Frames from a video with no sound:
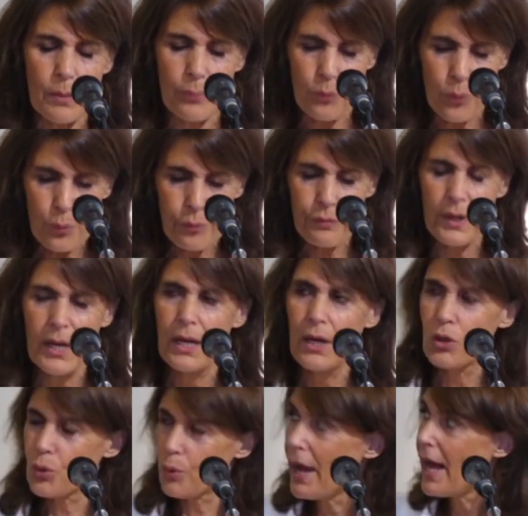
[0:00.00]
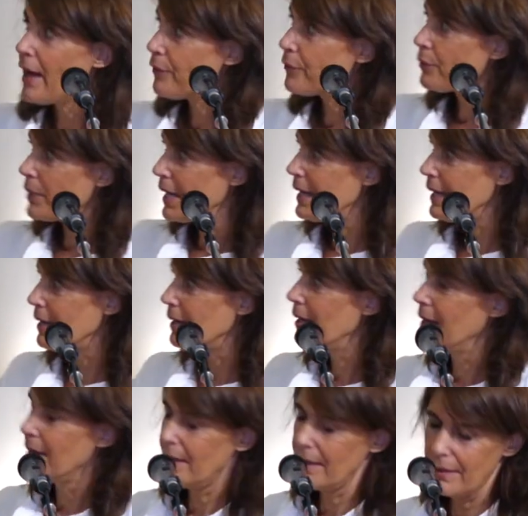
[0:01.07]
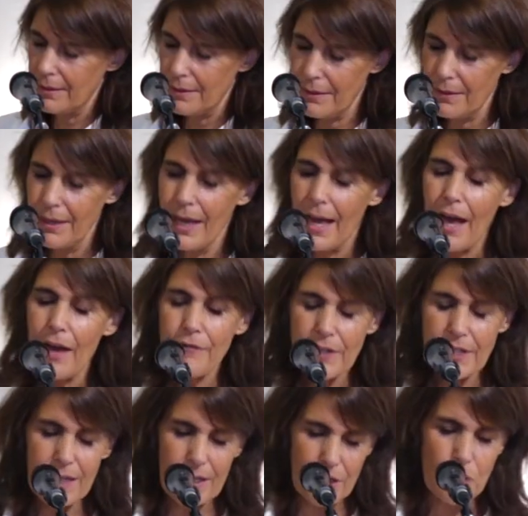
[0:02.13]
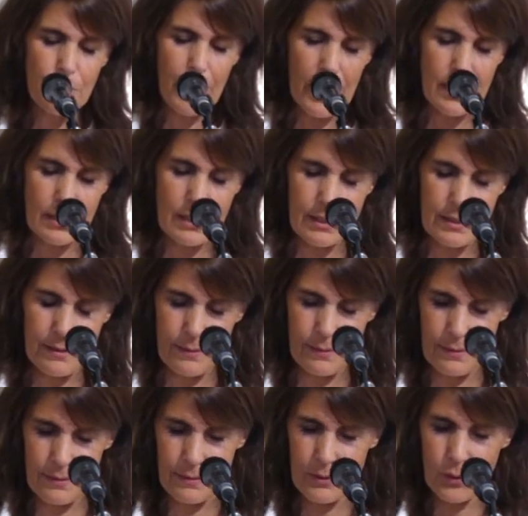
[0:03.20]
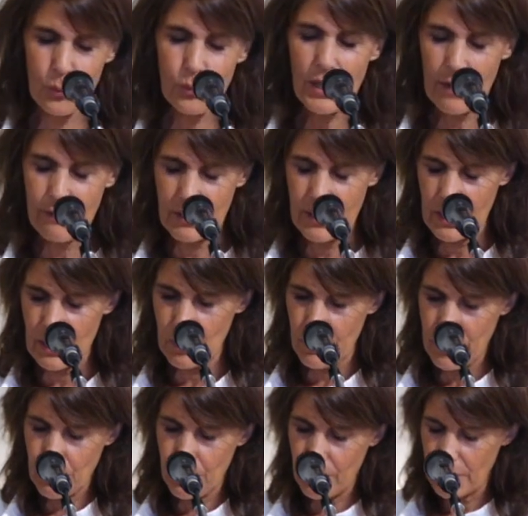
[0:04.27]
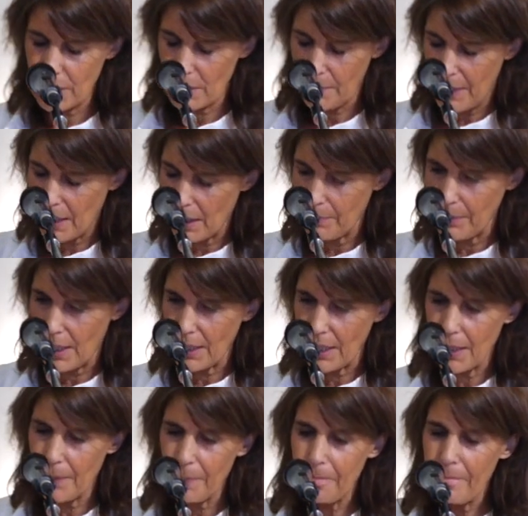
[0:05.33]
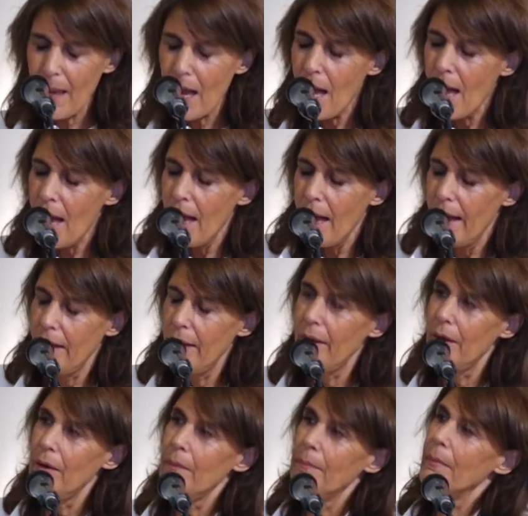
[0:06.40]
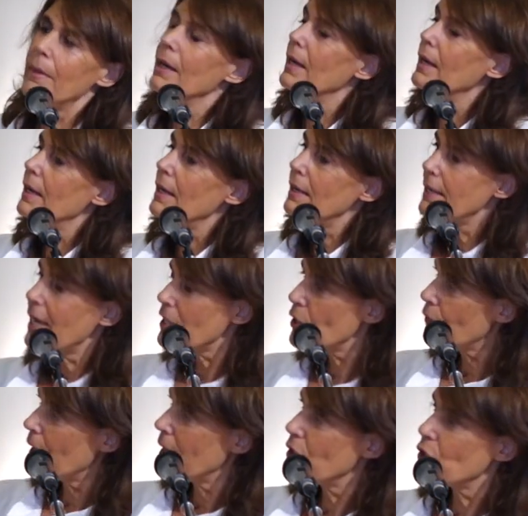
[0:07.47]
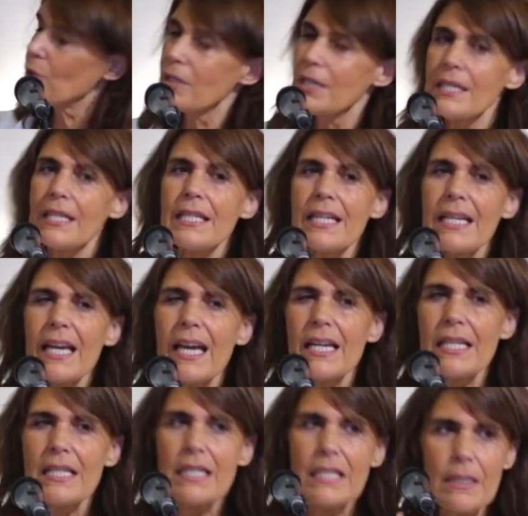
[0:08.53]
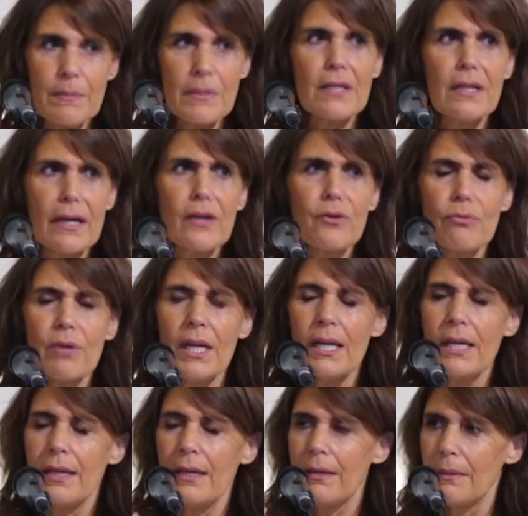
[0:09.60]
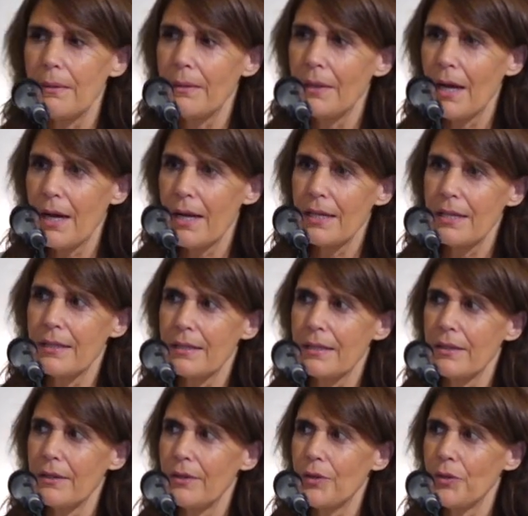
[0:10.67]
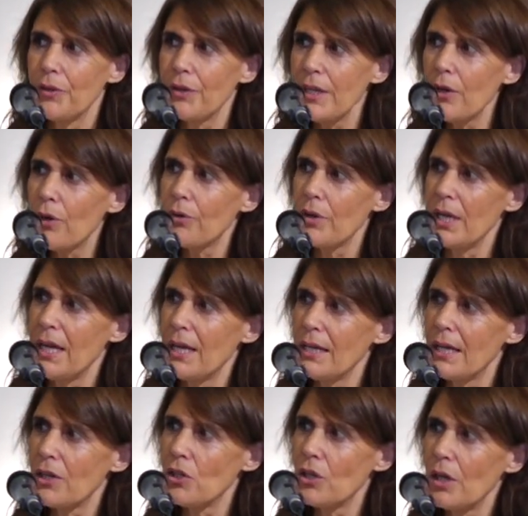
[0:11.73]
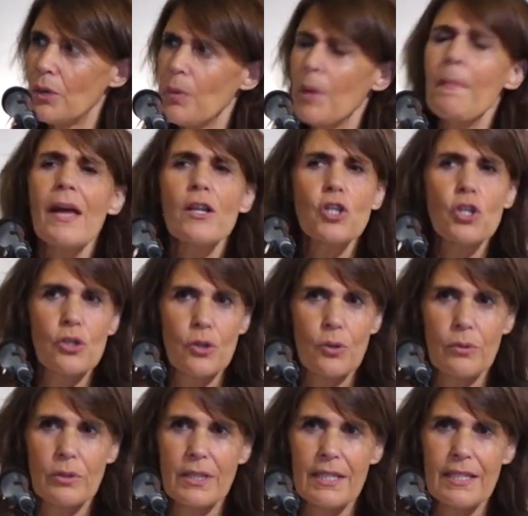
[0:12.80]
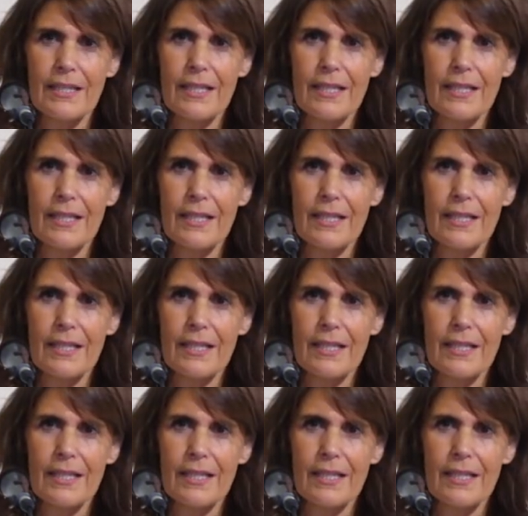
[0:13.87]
improve to have really evidence-based, good evidence-based policy making. That's fine. So this is, again, it seems like really nice theory, and actually we mentioned all these